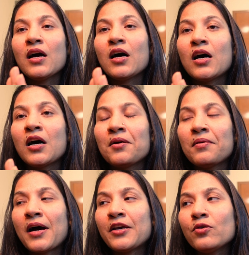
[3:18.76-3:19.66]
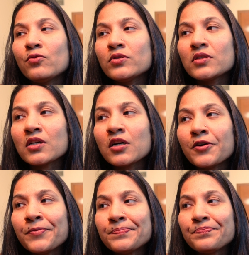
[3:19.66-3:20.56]
I use
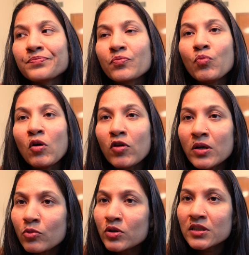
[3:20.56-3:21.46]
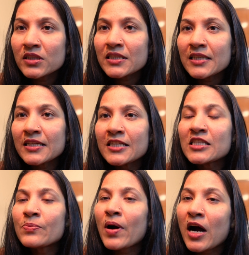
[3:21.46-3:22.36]
Pavan Mukta
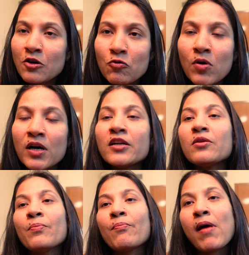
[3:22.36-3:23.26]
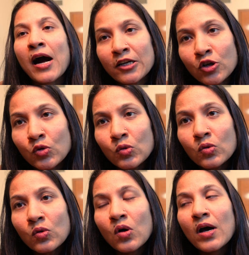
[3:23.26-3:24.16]
series part 1, part
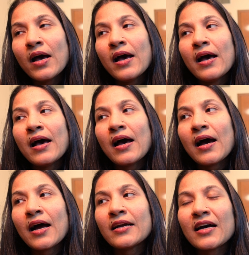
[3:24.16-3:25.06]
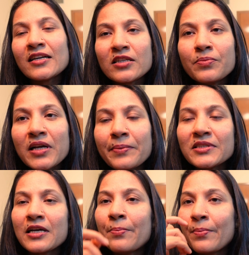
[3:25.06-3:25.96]
2, and I
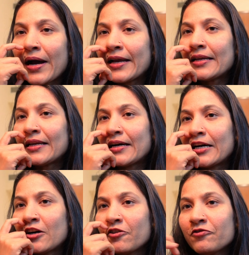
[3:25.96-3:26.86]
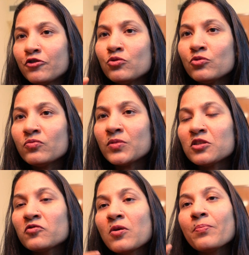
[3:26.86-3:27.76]
sometimes combine a few
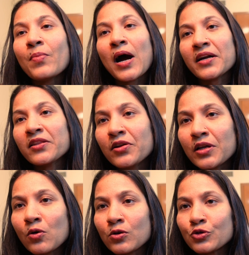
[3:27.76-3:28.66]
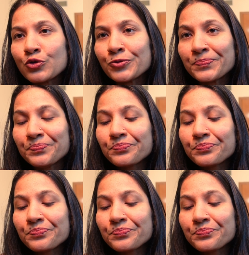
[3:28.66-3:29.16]
movements from part 3 also.